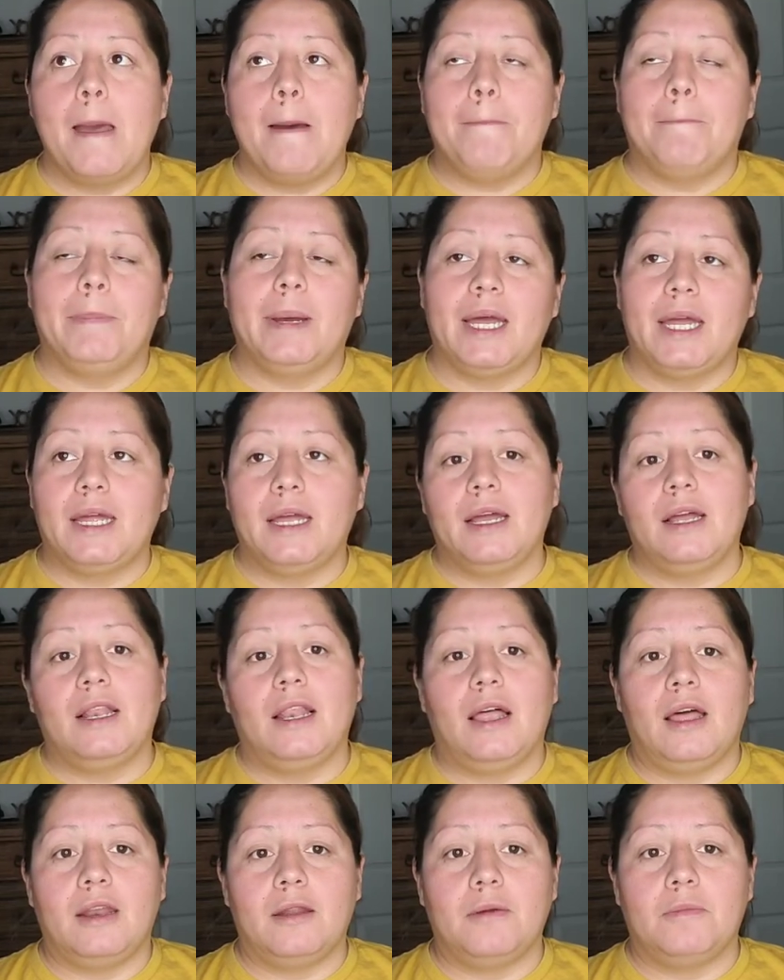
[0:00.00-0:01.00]
But a
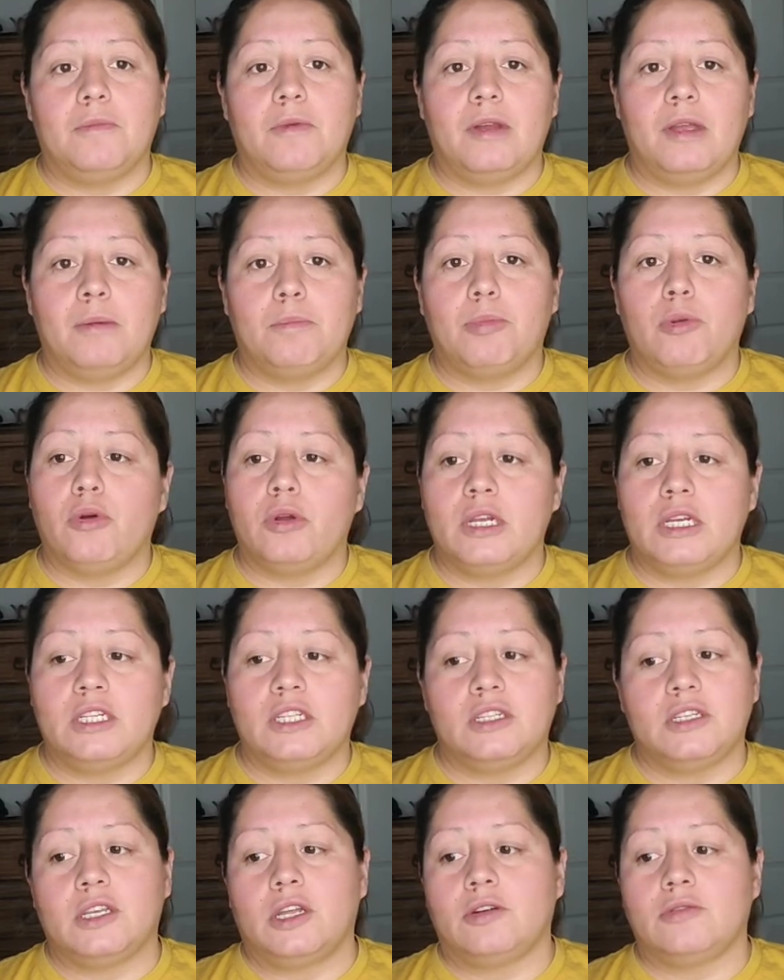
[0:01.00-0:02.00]
lot of
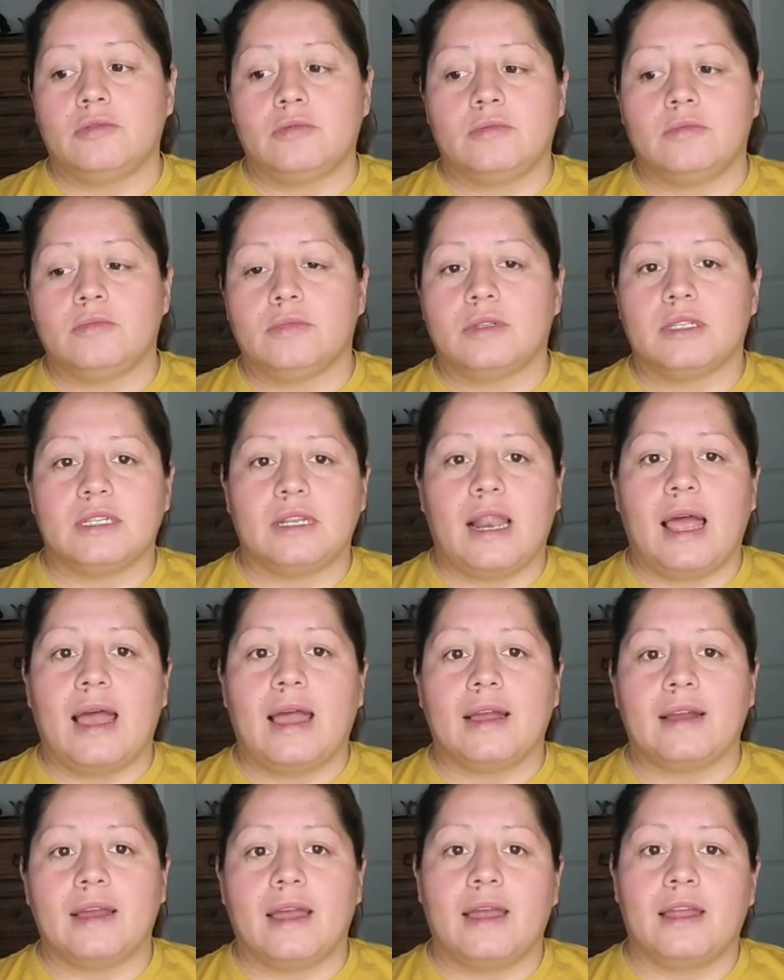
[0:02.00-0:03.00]
employees,
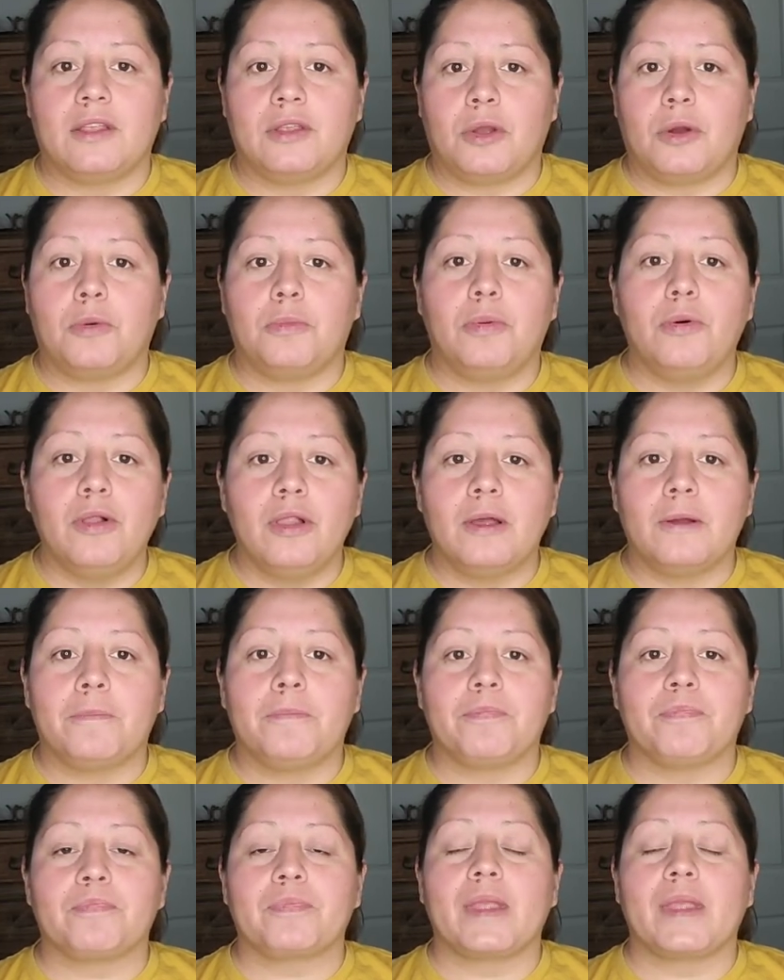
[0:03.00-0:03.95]
slack and don't pull them.